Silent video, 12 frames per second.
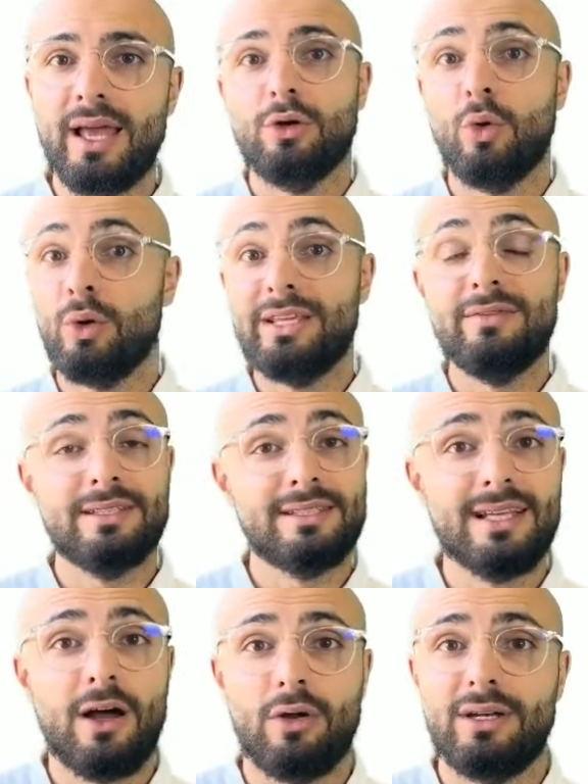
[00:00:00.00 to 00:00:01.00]
or even
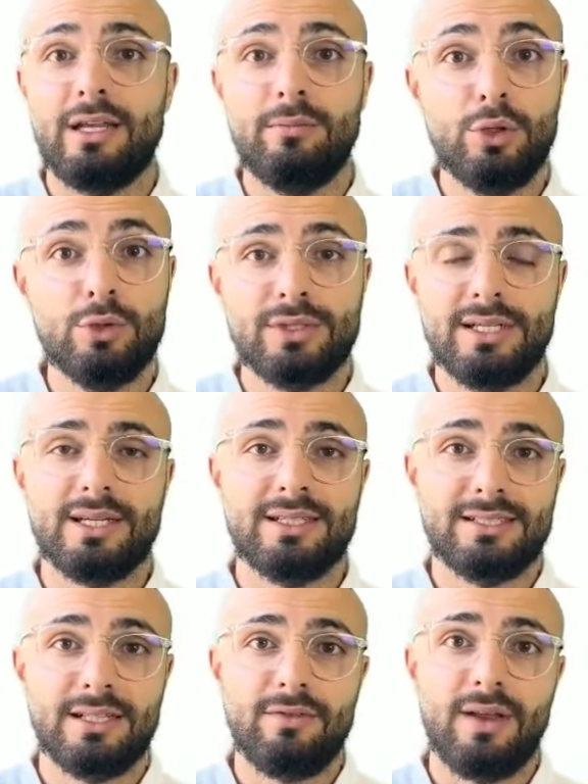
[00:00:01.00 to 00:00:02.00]
sound and music and
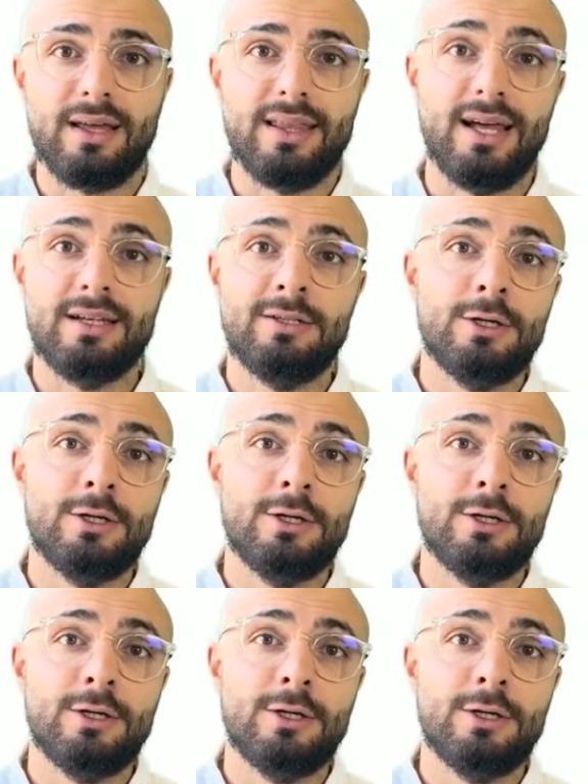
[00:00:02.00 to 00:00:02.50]
stuff like that.